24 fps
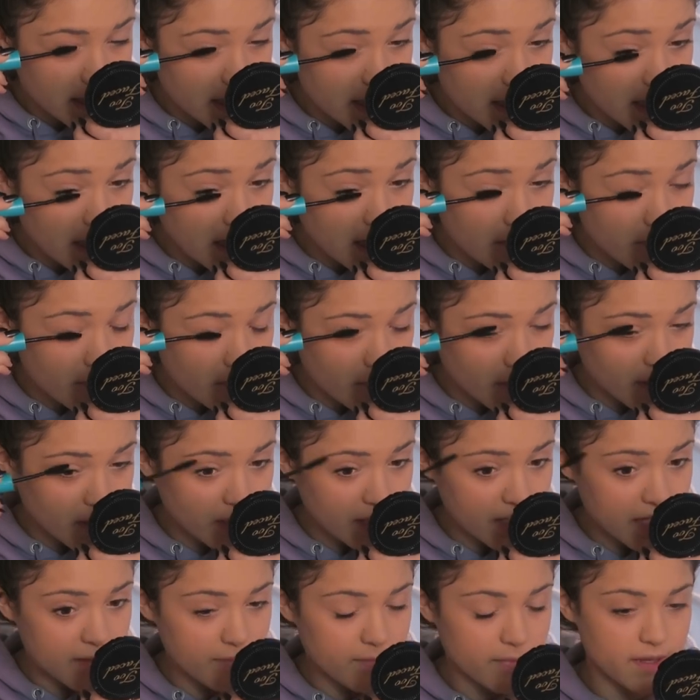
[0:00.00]
It didn't
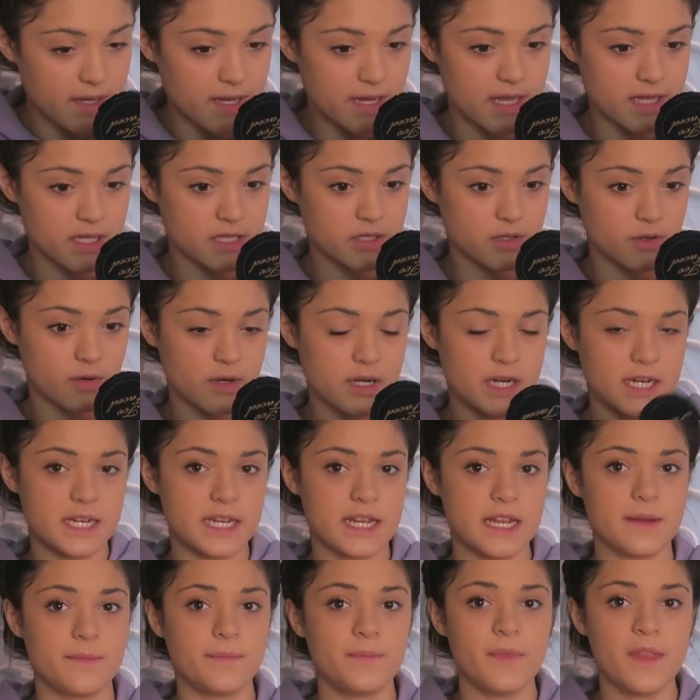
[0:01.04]
really, but it sort of
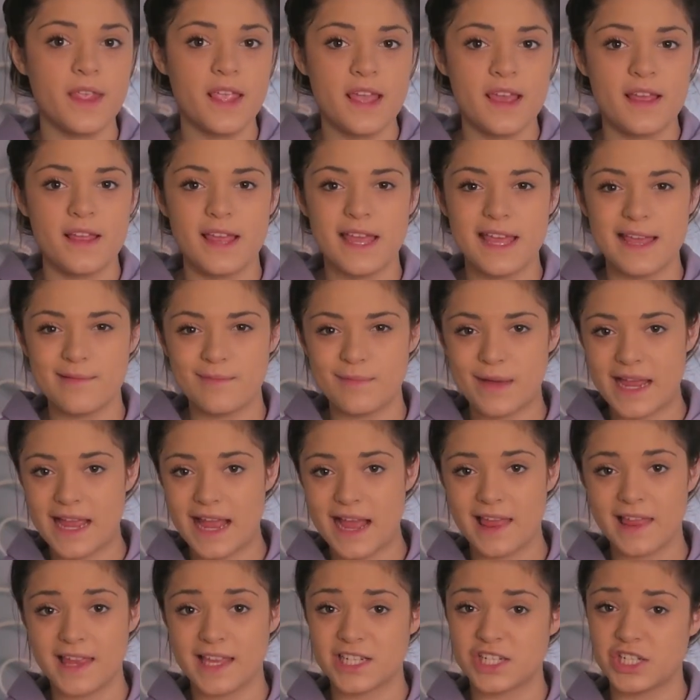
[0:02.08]
did. It, my
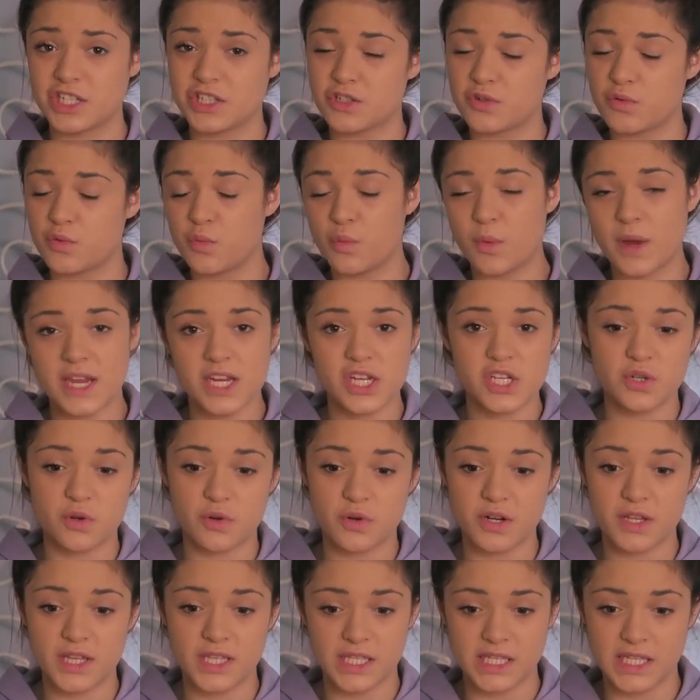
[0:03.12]
eyelashes are way
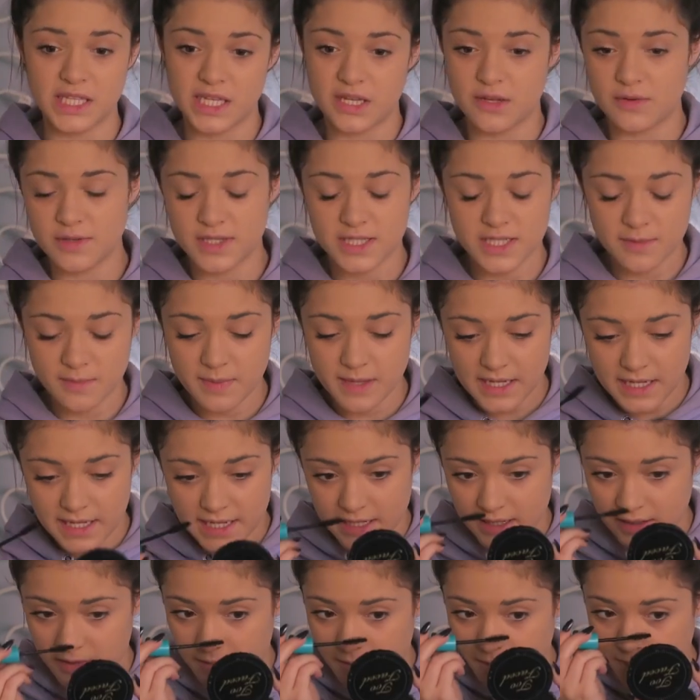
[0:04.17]
shorter than they used to be
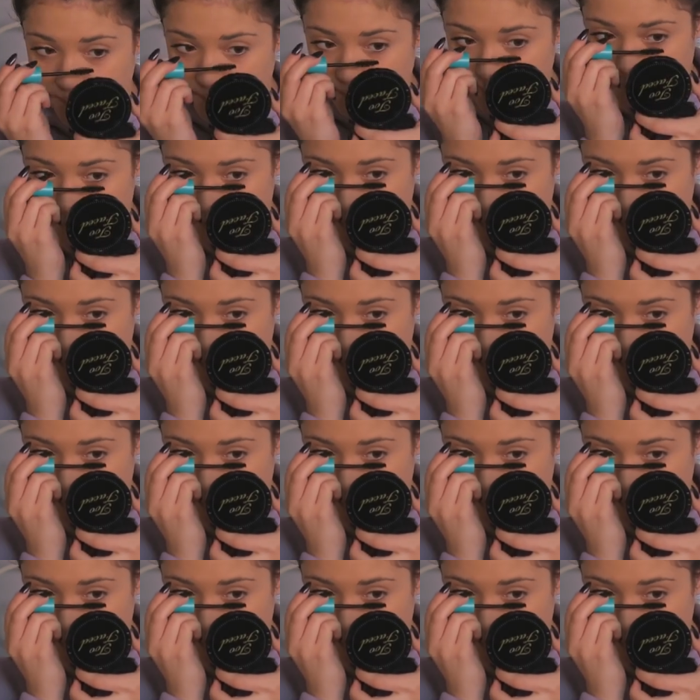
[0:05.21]
now.